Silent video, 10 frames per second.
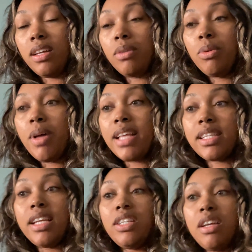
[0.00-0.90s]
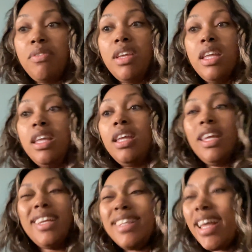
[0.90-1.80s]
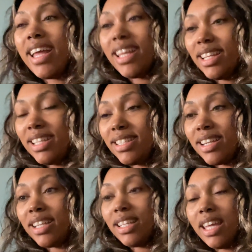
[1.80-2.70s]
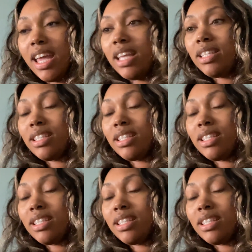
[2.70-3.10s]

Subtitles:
who has HIV, and that is not the case.